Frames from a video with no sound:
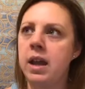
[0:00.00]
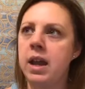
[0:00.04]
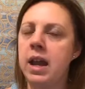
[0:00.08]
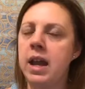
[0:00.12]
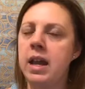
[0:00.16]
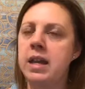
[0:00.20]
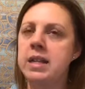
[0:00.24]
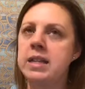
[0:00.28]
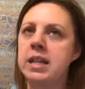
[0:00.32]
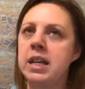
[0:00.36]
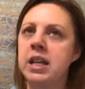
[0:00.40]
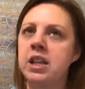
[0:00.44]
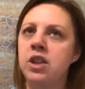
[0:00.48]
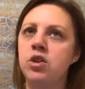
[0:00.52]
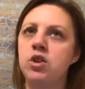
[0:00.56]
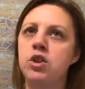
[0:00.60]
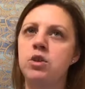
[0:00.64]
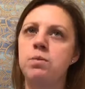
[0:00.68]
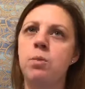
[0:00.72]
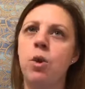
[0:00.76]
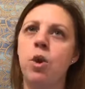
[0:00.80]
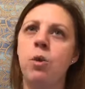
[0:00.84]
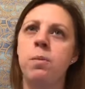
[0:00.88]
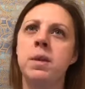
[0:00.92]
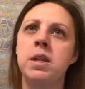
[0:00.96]
it's like those
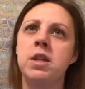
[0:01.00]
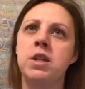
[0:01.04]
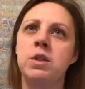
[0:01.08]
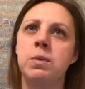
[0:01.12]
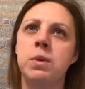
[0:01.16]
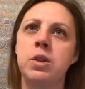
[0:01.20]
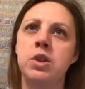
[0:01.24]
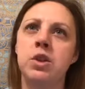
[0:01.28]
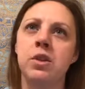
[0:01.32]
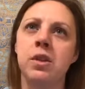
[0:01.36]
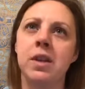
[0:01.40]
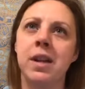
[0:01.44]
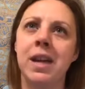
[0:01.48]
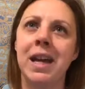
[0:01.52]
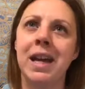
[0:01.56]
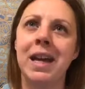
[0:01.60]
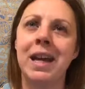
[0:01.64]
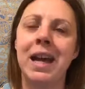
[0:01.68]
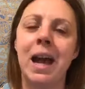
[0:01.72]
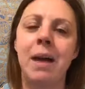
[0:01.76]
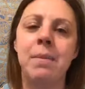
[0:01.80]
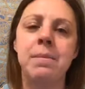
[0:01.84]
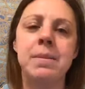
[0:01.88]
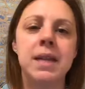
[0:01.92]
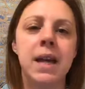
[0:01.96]
moments when you're
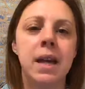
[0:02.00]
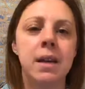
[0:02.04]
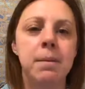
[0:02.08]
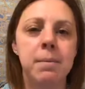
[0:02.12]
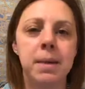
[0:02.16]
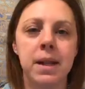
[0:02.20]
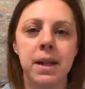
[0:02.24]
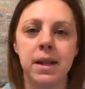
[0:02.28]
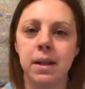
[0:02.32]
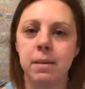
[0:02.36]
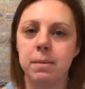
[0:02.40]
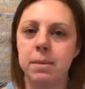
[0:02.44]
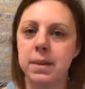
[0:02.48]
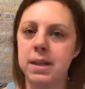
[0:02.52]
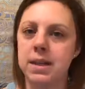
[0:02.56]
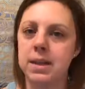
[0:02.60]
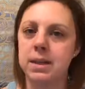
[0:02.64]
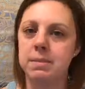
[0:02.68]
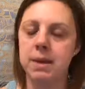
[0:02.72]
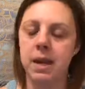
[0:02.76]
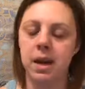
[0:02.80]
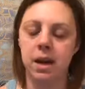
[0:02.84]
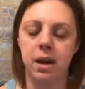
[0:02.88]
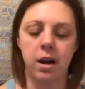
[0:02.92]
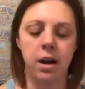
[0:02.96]
like, I'm done being the
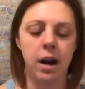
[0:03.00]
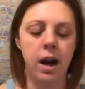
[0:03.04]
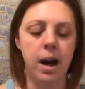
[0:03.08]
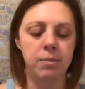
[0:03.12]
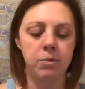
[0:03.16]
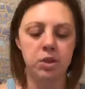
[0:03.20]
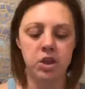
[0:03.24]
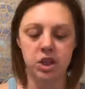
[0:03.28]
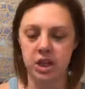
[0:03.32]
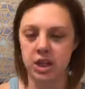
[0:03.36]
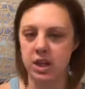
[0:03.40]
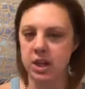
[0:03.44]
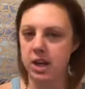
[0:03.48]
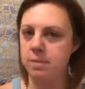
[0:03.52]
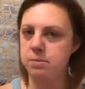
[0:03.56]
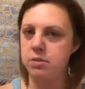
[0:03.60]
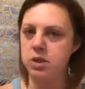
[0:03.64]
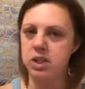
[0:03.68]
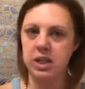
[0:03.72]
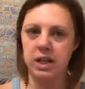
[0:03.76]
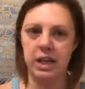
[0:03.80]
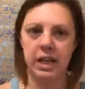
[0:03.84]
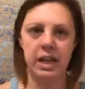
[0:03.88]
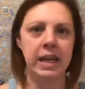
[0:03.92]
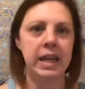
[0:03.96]
peacemaker. I'm just
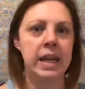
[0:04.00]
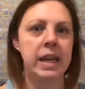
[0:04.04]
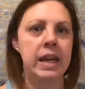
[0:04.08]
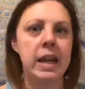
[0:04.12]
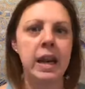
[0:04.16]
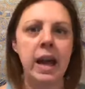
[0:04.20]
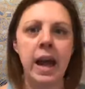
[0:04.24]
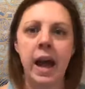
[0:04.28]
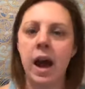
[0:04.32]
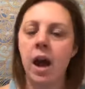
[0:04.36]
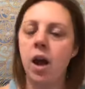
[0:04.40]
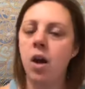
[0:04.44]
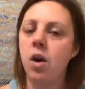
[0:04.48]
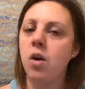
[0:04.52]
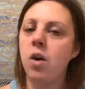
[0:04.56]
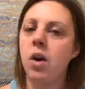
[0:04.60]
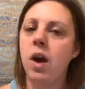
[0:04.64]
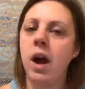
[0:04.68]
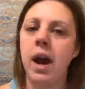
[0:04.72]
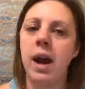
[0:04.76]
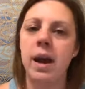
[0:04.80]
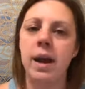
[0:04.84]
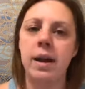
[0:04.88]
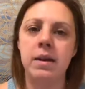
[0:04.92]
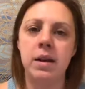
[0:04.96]
gonna get it
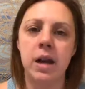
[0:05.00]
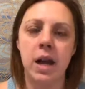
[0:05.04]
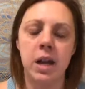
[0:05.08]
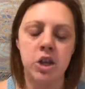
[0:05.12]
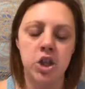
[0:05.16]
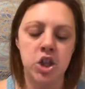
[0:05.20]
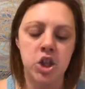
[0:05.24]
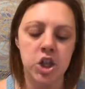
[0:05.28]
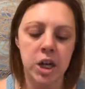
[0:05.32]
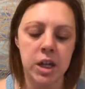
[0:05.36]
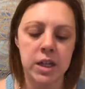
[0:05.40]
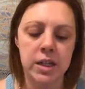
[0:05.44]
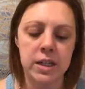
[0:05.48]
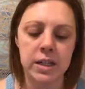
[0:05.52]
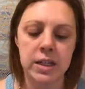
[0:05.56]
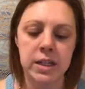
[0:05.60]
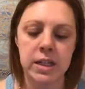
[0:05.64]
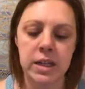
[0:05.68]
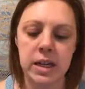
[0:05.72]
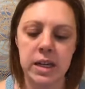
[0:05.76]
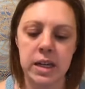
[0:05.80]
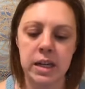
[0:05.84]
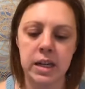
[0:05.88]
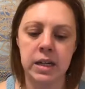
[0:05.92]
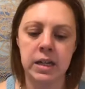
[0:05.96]
out. I just
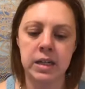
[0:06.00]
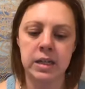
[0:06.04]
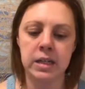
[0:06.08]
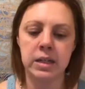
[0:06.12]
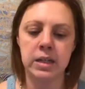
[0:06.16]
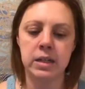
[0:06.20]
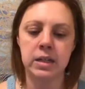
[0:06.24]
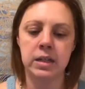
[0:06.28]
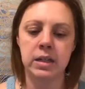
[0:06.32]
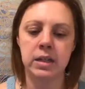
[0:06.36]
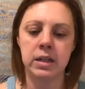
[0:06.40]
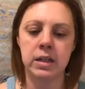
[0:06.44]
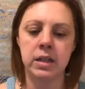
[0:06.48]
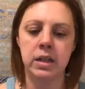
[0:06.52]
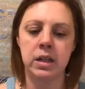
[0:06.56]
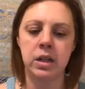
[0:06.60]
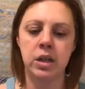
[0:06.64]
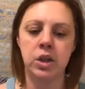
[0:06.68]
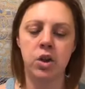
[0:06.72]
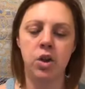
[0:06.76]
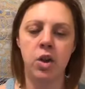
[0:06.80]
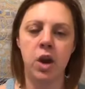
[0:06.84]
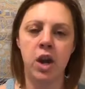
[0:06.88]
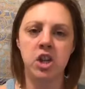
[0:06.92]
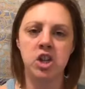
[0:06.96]
need
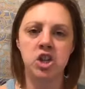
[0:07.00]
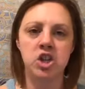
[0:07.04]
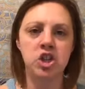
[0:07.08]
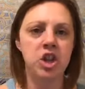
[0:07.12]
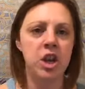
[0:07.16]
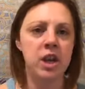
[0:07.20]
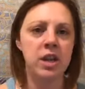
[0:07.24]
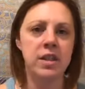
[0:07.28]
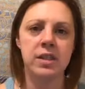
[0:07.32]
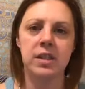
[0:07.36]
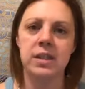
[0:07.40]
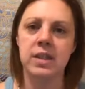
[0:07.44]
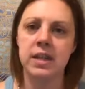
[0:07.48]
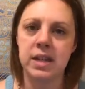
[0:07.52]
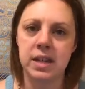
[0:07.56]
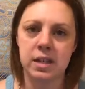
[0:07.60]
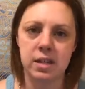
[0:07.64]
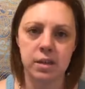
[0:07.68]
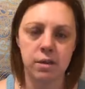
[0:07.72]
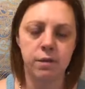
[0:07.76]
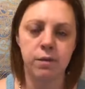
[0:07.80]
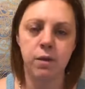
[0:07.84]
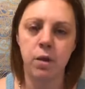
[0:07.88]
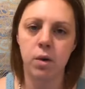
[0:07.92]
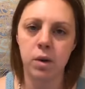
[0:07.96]

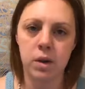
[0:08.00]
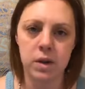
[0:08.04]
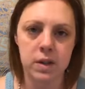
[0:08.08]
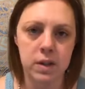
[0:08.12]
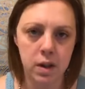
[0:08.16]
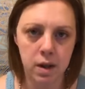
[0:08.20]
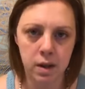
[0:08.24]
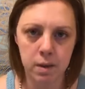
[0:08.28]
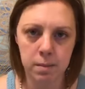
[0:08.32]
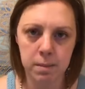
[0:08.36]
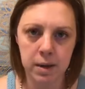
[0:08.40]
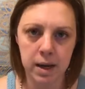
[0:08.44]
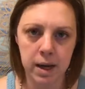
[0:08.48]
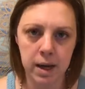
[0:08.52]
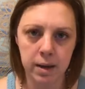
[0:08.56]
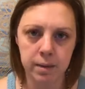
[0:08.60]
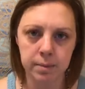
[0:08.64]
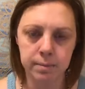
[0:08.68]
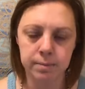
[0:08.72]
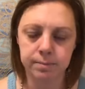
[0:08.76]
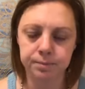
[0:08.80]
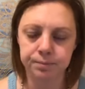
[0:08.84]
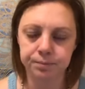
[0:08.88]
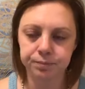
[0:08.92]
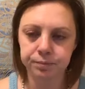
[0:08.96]
to focus on me.
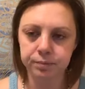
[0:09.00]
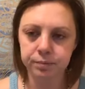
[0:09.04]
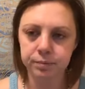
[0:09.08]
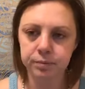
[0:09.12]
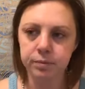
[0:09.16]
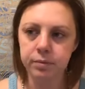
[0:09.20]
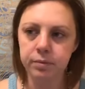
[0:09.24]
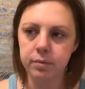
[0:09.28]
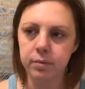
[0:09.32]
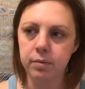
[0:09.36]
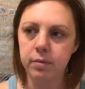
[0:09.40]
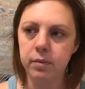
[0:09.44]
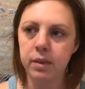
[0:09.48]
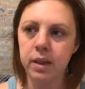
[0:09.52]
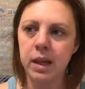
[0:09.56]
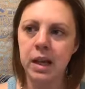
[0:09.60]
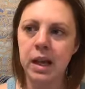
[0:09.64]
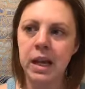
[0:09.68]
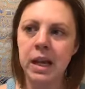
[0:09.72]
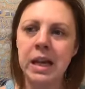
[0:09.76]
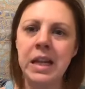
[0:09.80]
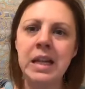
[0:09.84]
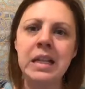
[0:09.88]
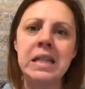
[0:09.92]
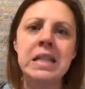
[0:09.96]

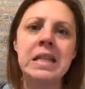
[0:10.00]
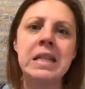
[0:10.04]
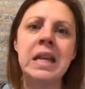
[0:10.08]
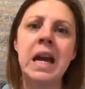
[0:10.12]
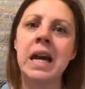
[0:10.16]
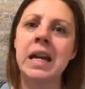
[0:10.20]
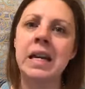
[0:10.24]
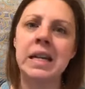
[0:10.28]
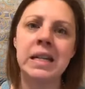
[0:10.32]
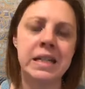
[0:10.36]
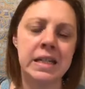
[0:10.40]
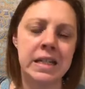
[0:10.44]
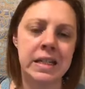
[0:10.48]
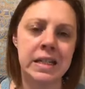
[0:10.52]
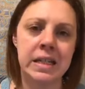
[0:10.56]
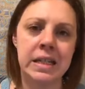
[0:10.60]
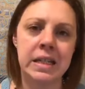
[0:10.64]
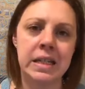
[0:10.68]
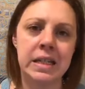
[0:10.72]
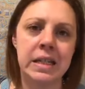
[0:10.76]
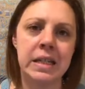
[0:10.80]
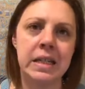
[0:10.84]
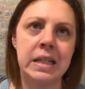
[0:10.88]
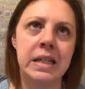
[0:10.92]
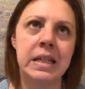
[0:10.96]
It's not
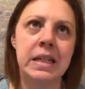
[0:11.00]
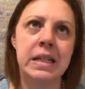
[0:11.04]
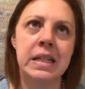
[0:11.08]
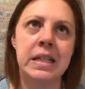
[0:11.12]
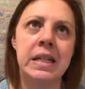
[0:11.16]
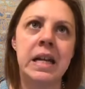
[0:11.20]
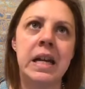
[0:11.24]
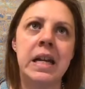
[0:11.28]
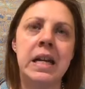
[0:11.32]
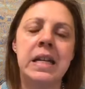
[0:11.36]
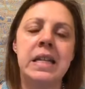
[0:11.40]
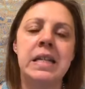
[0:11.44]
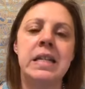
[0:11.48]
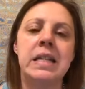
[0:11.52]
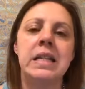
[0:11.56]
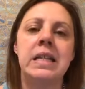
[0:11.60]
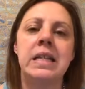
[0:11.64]
easy. It's not as